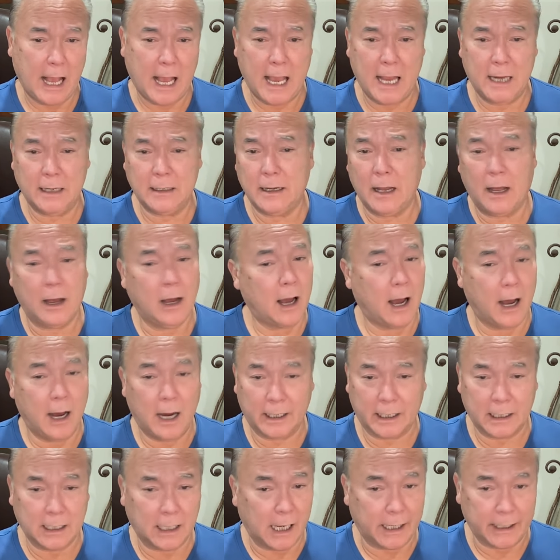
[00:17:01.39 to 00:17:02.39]
and
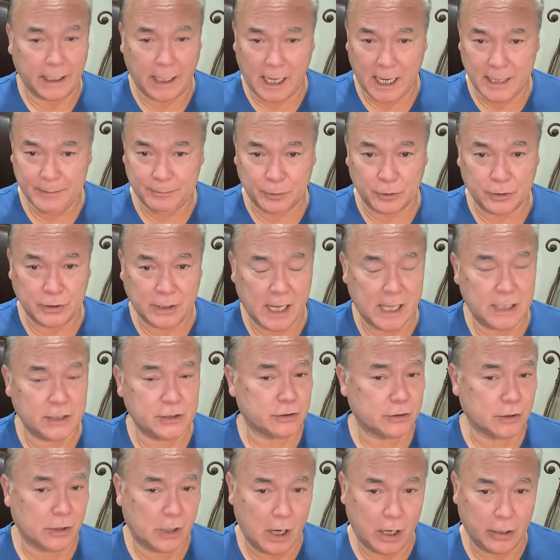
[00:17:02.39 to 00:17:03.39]
on and on,
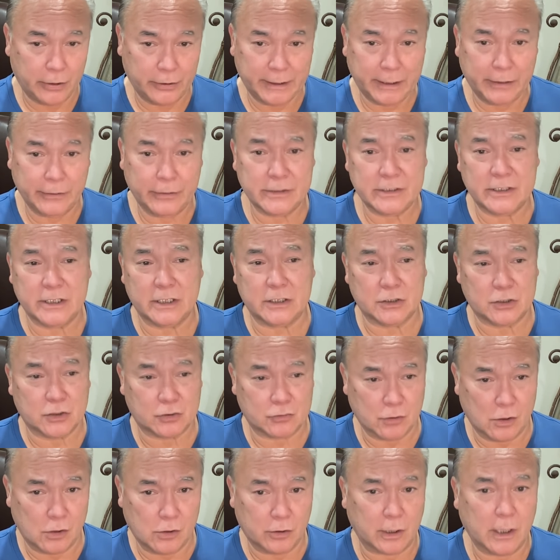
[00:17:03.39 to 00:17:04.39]
hypertension, coronary disease,
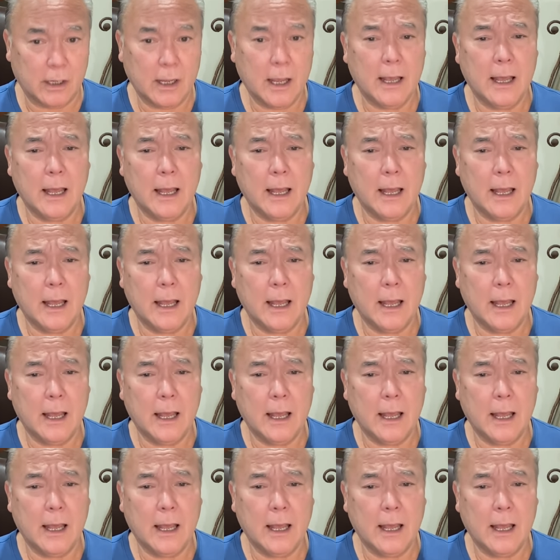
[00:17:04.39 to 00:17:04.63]
stroke.